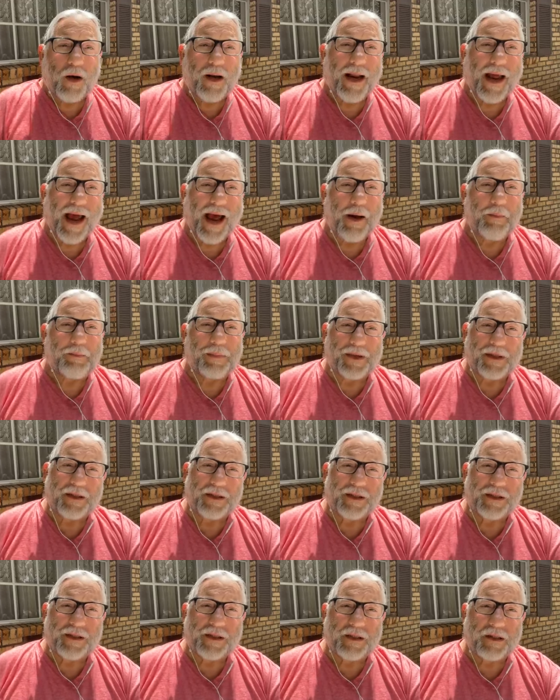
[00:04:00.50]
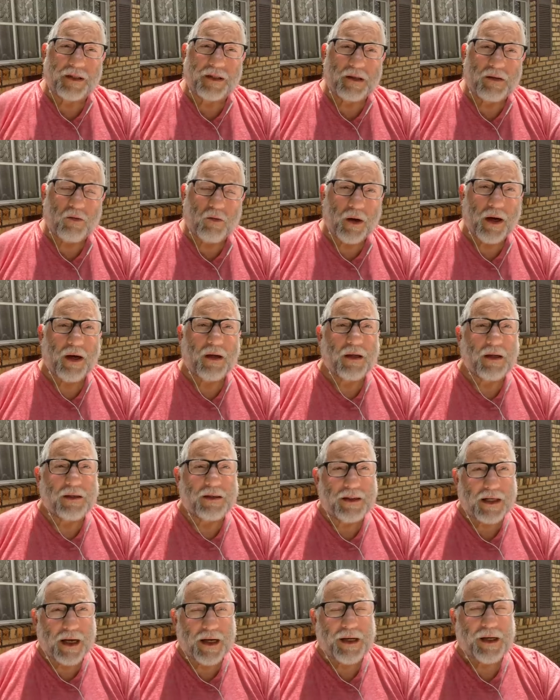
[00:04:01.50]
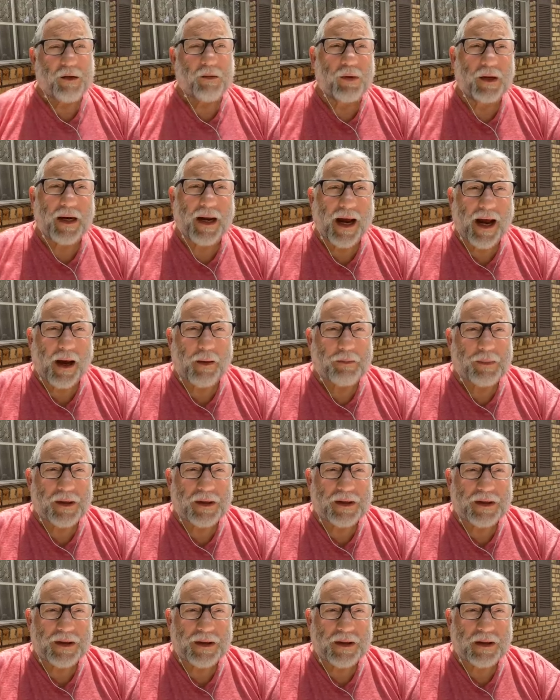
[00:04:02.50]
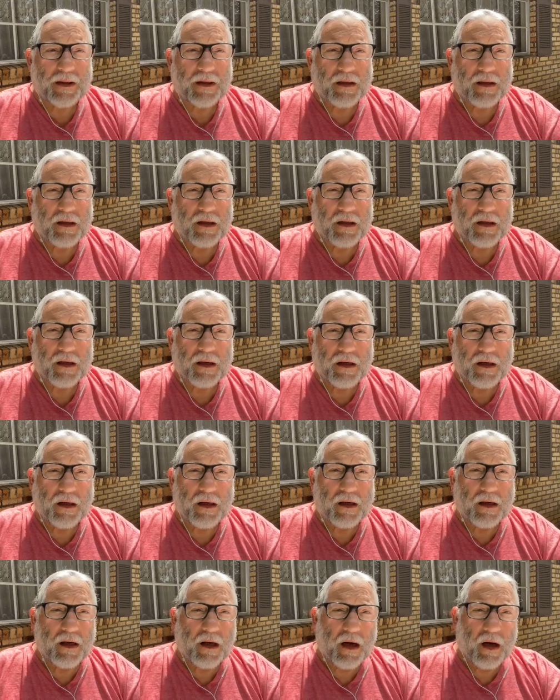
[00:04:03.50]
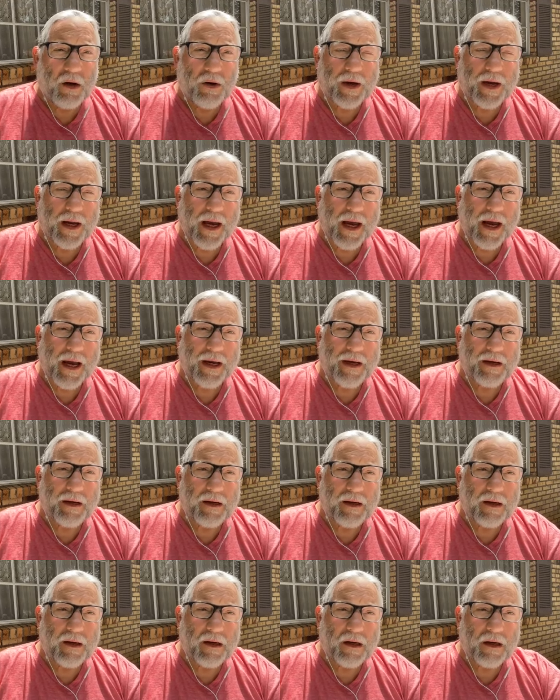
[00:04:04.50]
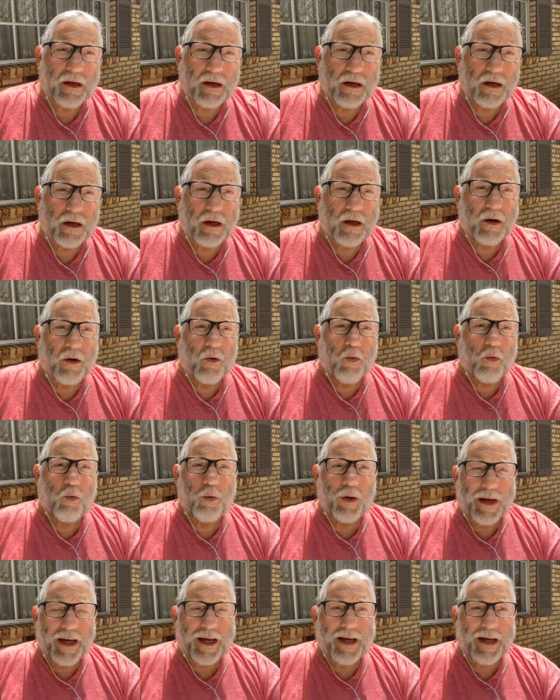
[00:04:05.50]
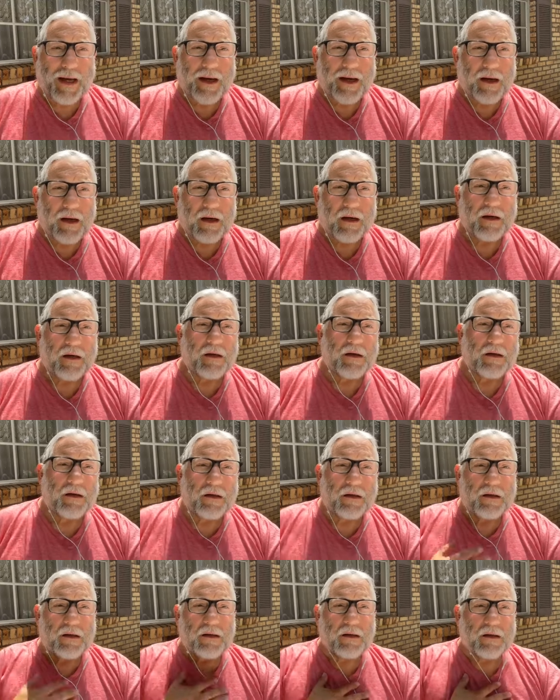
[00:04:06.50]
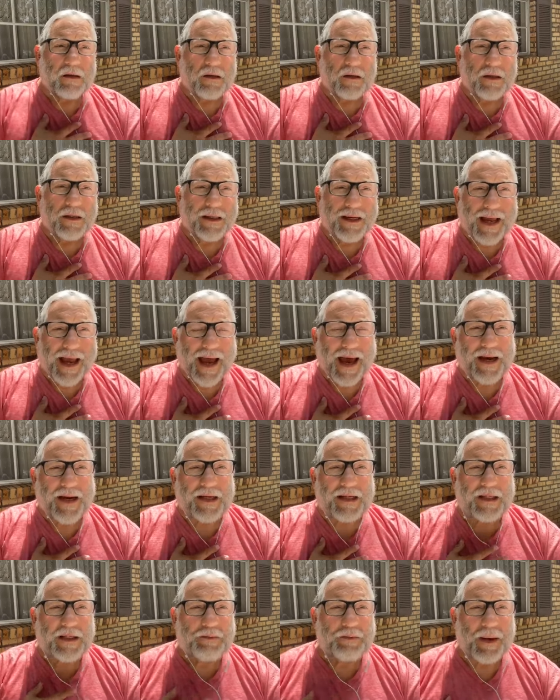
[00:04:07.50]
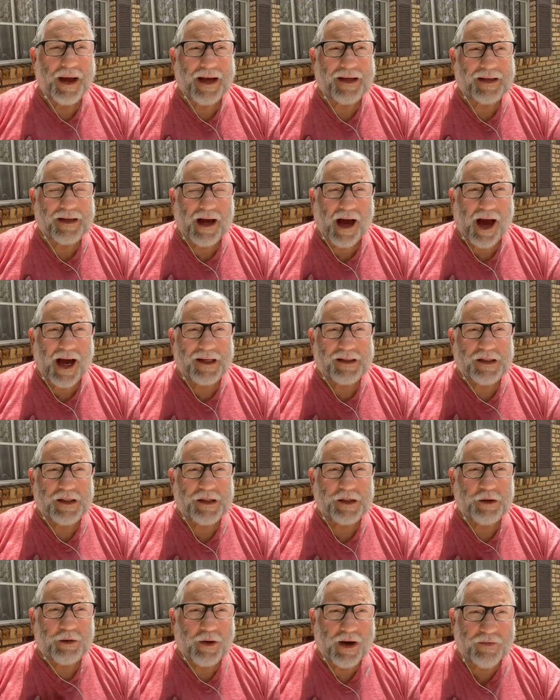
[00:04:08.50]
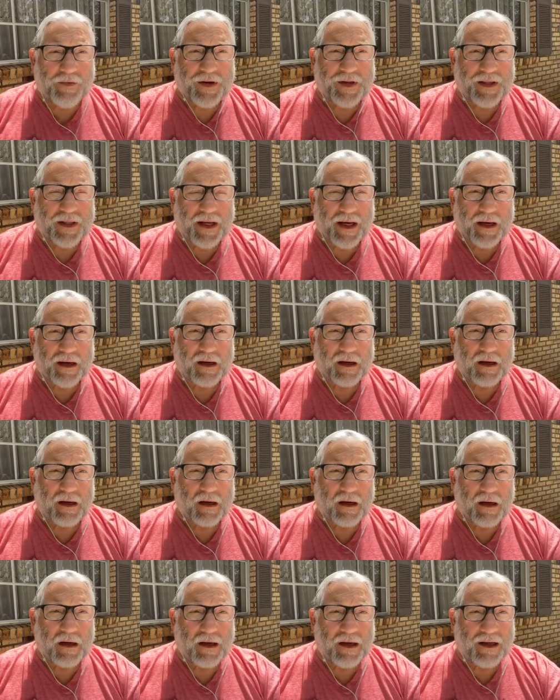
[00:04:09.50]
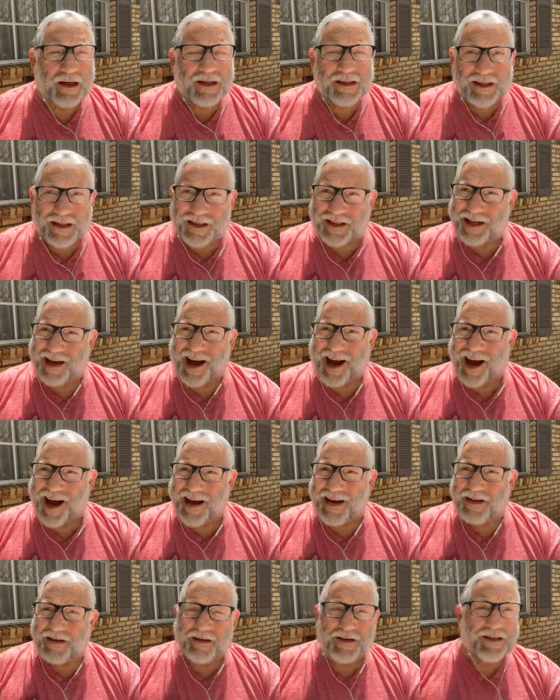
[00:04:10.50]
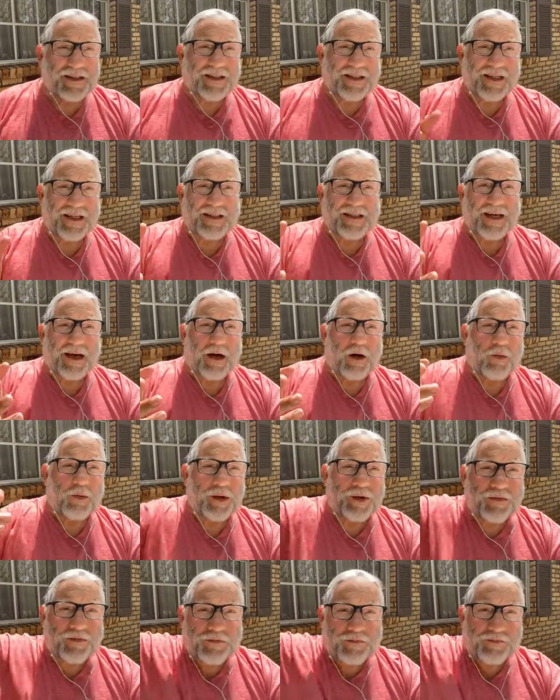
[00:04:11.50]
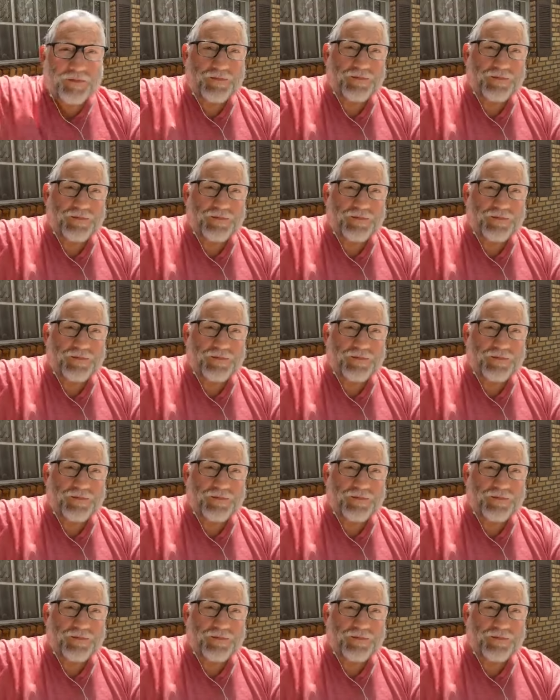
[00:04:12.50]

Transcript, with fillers: What happens? Well, I'll tell you what happens. Okay? We can't expect God to do everything. Does God sit there with